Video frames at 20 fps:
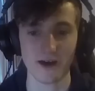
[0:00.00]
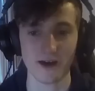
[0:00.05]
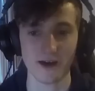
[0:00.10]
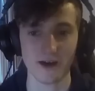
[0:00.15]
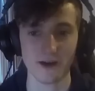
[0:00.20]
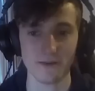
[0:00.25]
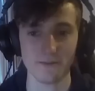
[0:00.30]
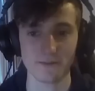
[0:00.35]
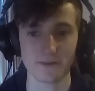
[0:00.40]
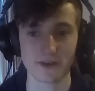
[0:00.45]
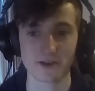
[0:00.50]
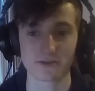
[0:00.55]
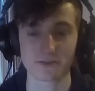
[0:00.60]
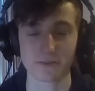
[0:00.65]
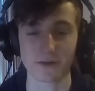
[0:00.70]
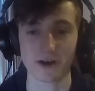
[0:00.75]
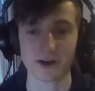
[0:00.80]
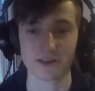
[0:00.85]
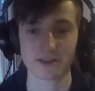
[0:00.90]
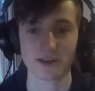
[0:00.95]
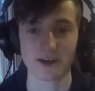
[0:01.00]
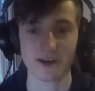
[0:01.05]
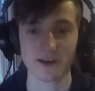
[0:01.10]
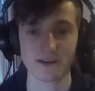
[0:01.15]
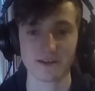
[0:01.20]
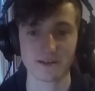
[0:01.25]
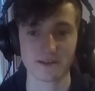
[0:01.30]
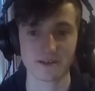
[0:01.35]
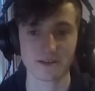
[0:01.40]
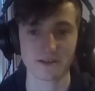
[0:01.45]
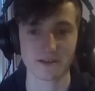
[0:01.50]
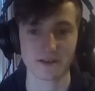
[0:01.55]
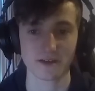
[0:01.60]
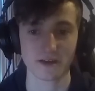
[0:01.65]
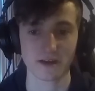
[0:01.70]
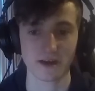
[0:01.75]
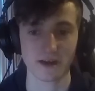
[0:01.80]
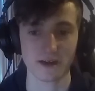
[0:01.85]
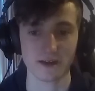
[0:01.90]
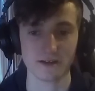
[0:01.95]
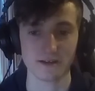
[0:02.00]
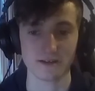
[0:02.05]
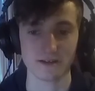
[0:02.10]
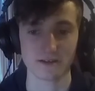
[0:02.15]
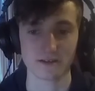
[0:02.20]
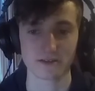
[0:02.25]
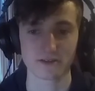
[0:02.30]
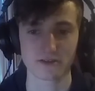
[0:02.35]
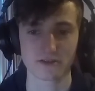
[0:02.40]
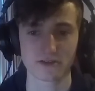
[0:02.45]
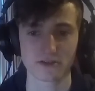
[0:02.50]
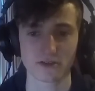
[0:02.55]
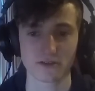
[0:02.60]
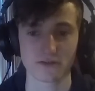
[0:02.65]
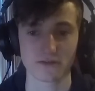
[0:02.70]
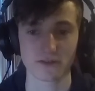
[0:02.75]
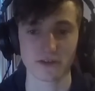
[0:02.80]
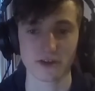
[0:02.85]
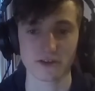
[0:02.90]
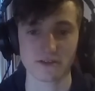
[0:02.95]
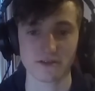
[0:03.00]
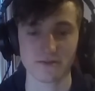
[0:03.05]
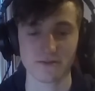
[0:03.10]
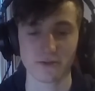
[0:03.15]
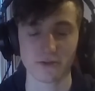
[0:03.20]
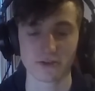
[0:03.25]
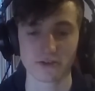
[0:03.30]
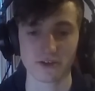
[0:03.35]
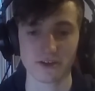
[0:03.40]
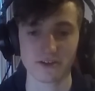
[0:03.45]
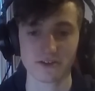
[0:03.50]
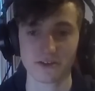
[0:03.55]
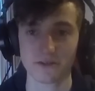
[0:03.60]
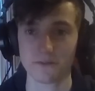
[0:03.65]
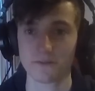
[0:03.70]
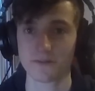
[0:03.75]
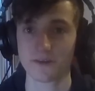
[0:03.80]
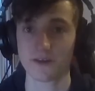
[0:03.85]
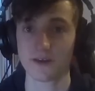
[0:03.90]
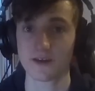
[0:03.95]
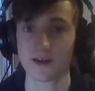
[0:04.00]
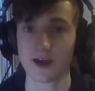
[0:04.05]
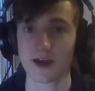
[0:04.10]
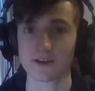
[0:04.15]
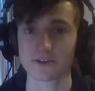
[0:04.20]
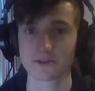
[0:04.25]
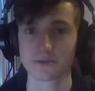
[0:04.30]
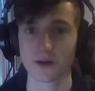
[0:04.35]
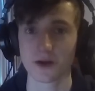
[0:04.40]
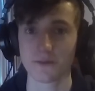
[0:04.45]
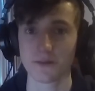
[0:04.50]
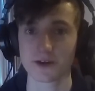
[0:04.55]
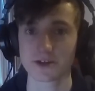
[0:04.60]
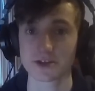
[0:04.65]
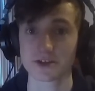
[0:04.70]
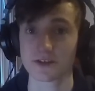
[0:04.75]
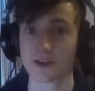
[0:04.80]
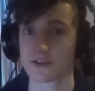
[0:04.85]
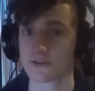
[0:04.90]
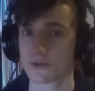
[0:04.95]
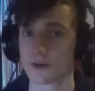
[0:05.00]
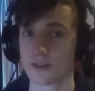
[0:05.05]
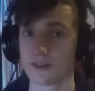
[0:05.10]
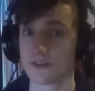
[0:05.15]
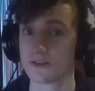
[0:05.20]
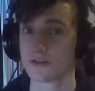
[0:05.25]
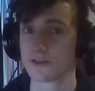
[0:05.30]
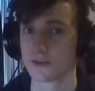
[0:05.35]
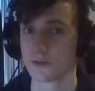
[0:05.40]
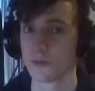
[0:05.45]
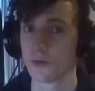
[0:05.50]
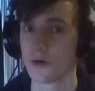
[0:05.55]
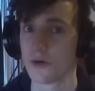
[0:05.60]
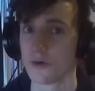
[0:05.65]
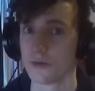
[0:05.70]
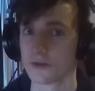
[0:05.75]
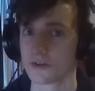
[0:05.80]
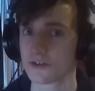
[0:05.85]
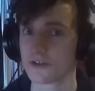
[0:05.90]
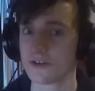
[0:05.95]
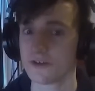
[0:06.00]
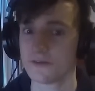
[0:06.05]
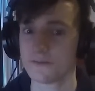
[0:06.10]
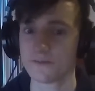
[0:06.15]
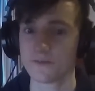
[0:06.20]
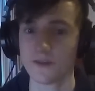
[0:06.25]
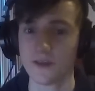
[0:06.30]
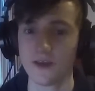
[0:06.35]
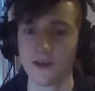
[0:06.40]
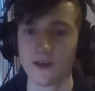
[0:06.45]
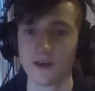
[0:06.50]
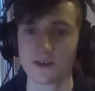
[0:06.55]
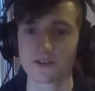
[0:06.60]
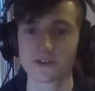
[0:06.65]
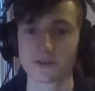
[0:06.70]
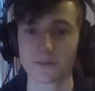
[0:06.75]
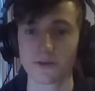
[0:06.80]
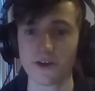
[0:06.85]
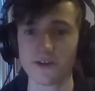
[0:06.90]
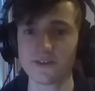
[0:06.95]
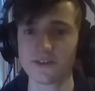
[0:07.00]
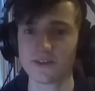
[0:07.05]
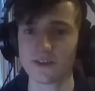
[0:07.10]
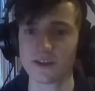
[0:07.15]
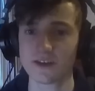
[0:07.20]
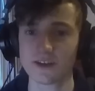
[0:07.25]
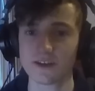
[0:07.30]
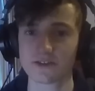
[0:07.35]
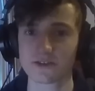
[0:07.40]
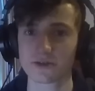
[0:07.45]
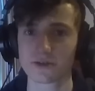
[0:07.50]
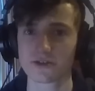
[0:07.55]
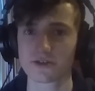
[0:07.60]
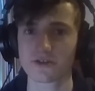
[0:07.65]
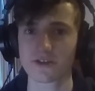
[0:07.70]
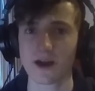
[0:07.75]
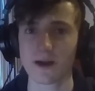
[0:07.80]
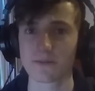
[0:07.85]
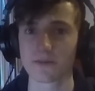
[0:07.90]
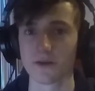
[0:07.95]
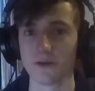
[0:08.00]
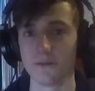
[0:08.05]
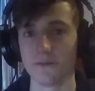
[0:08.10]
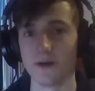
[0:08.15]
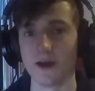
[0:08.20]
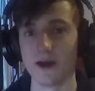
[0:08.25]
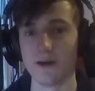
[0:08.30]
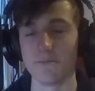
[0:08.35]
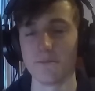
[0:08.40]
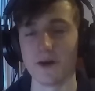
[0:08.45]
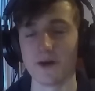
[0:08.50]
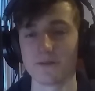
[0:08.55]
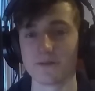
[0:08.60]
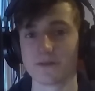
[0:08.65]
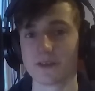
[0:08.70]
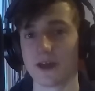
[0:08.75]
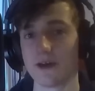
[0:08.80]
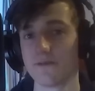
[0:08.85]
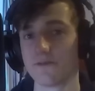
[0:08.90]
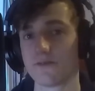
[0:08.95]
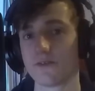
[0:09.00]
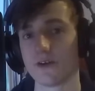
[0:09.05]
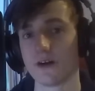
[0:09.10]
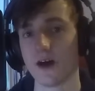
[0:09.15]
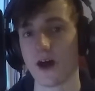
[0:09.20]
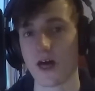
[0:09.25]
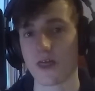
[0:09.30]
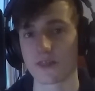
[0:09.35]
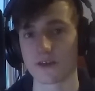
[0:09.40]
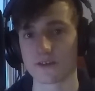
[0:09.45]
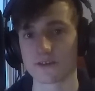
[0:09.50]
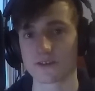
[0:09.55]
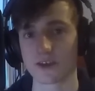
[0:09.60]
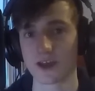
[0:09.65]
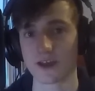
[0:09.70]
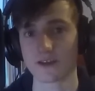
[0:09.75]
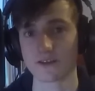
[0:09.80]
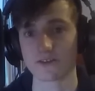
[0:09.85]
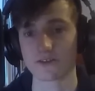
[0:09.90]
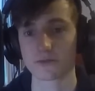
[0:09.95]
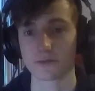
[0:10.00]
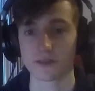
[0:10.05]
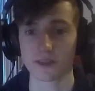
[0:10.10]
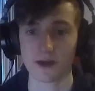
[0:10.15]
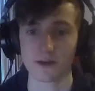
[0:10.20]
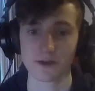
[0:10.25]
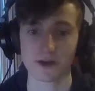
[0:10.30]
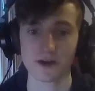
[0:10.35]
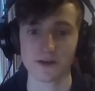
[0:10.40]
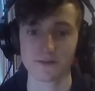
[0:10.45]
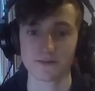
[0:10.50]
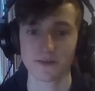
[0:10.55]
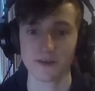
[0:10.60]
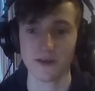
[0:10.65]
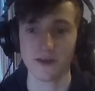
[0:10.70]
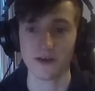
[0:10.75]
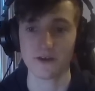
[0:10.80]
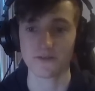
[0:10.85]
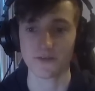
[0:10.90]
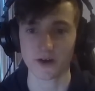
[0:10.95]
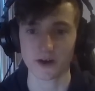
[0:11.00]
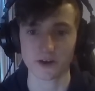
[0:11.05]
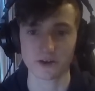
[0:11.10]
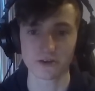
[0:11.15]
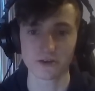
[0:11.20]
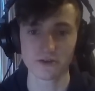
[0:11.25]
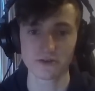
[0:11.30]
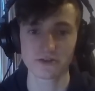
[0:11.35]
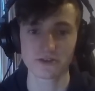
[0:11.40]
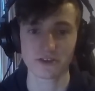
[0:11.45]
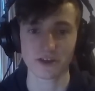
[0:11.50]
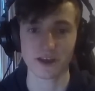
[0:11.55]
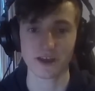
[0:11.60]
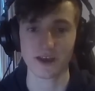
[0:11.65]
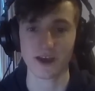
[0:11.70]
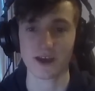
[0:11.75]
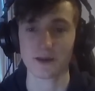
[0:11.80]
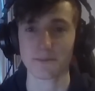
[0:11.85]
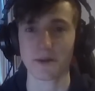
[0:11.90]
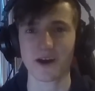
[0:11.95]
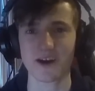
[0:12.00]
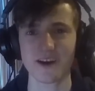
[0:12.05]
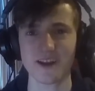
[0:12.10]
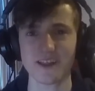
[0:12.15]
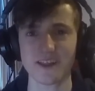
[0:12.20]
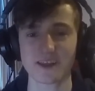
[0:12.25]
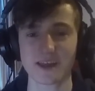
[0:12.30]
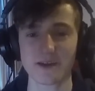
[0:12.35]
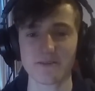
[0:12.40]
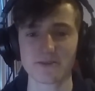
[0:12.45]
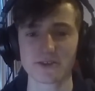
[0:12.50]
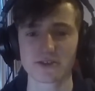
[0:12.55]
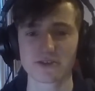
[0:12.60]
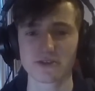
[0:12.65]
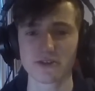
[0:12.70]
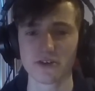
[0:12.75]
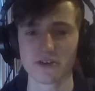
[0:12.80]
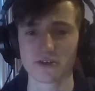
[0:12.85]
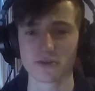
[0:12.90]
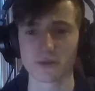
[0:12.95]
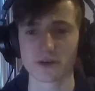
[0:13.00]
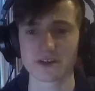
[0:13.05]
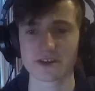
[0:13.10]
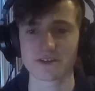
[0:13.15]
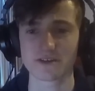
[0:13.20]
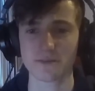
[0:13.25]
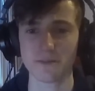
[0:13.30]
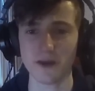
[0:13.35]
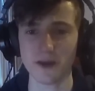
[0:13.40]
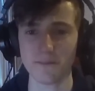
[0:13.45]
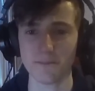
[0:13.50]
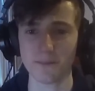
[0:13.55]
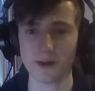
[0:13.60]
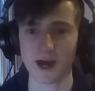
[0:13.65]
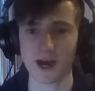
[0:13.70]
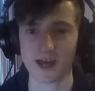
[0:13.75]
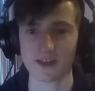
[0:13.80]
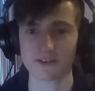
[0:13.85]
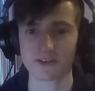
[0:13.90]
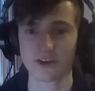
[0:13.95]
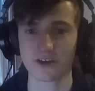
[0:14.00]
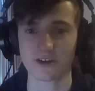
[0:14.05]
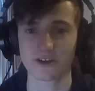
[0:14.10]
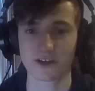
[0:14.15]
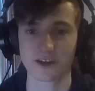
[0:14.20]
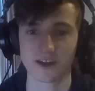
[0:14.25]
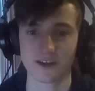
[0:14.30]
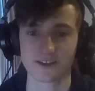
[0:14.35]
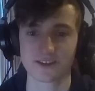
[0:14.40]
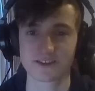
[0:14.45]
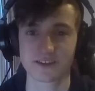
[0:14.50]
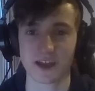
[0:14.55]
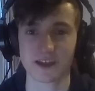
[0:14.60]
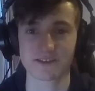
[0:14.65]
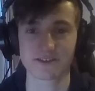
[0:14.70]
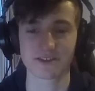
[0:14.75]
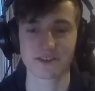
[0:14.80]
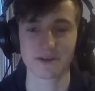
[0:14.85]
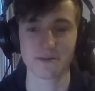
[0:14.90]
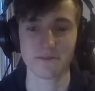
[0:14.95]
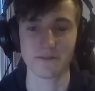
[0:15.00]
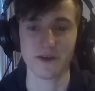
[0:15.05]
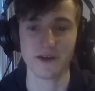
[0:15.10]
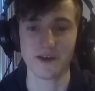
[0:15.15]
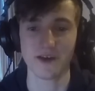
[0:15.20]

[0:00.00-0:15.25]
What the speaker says: It was buried there in sort of 1940s. As you might imagine, that's when the war was on. Surprising they didn't sort of scrap them and melt them down for other tanks, but there we are. Very cool to see, and apparently they're getting restored, which is a bit mad looking at the state of them.